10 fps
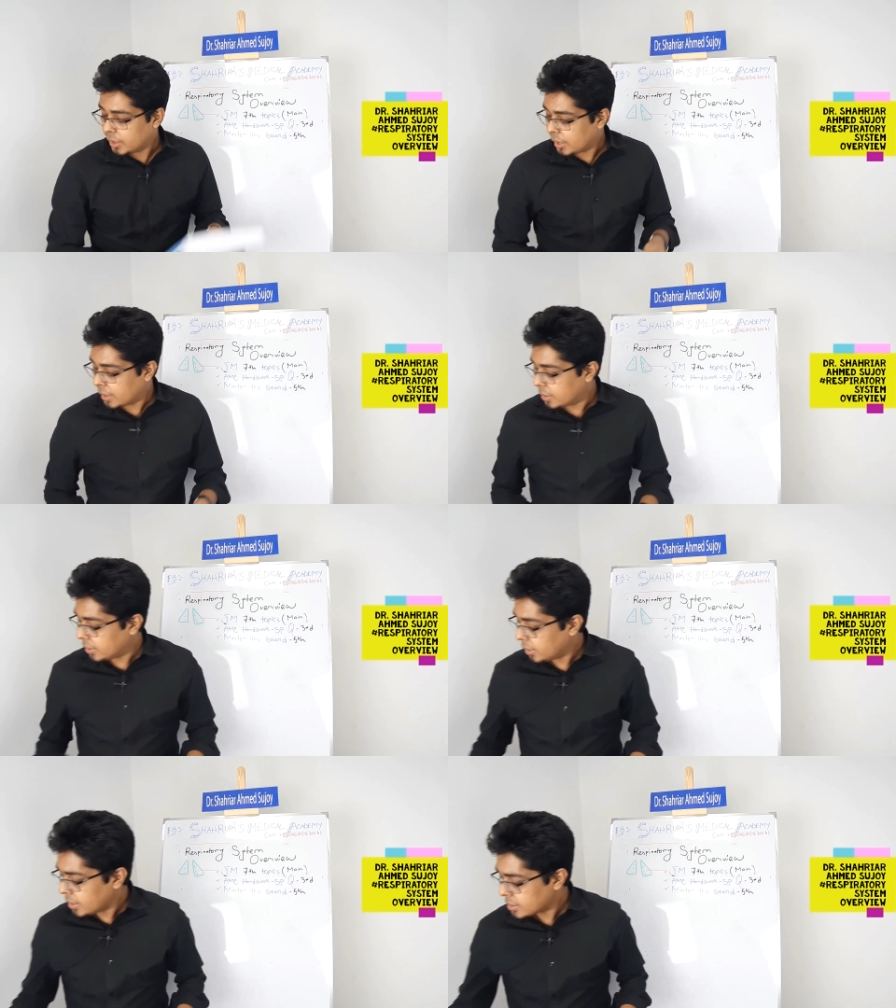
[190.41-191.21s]

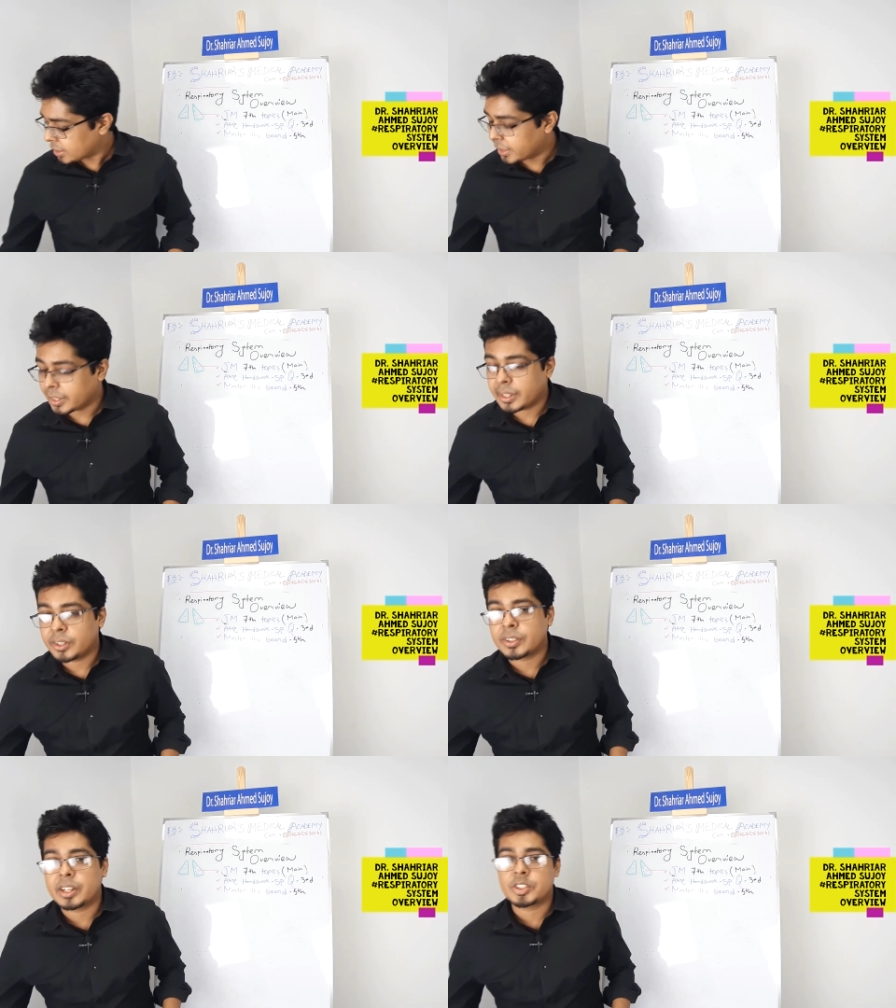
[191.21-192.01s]
And lastly,
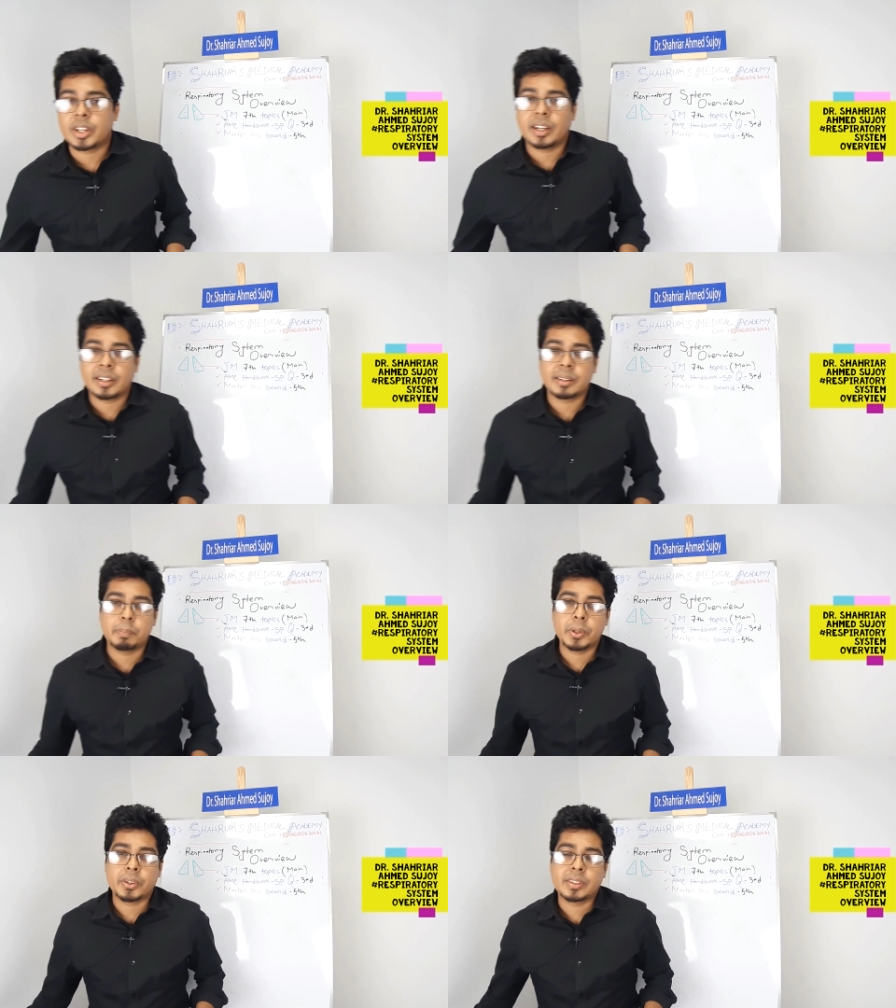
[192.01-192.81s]
there's another
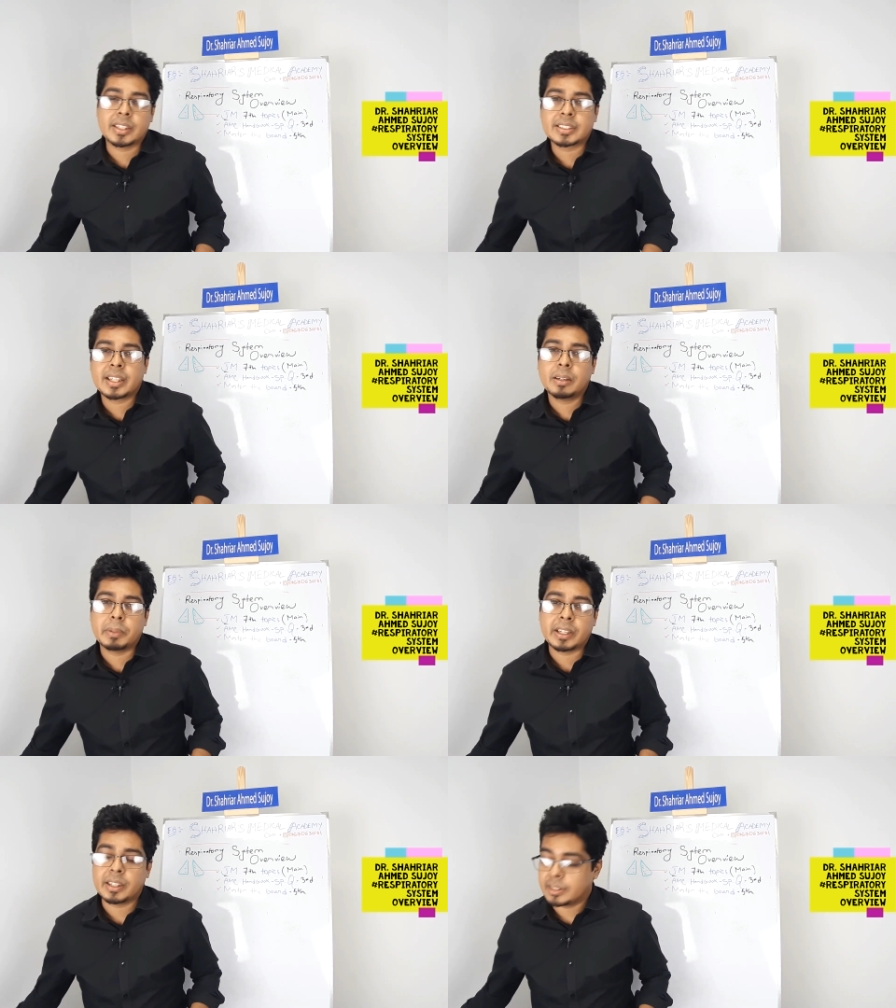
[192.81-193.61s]
book that's
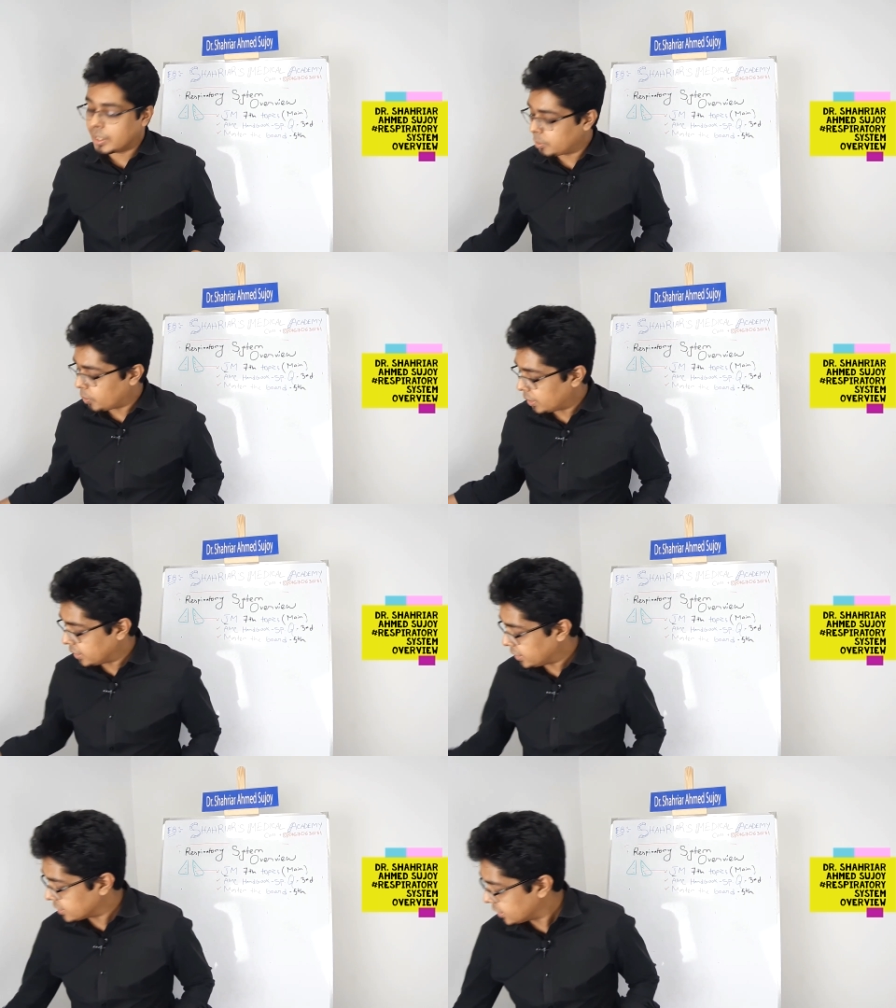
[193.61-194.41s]
coming, and that one
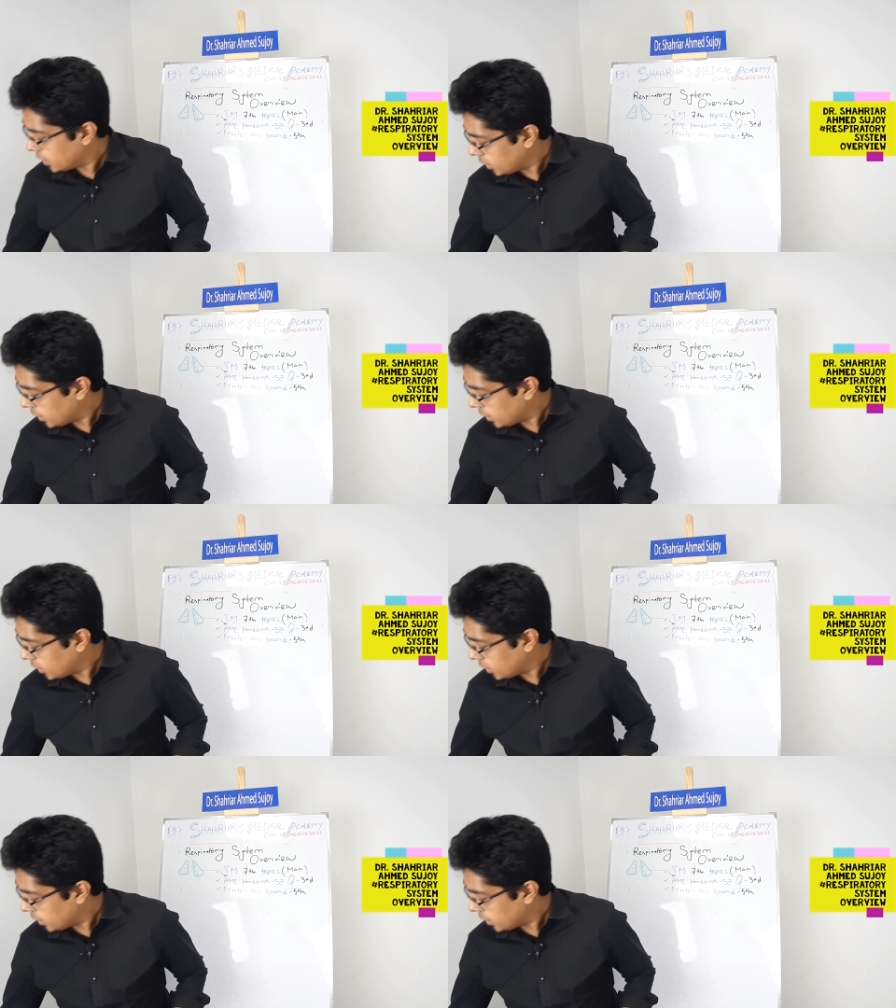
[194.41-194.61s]
is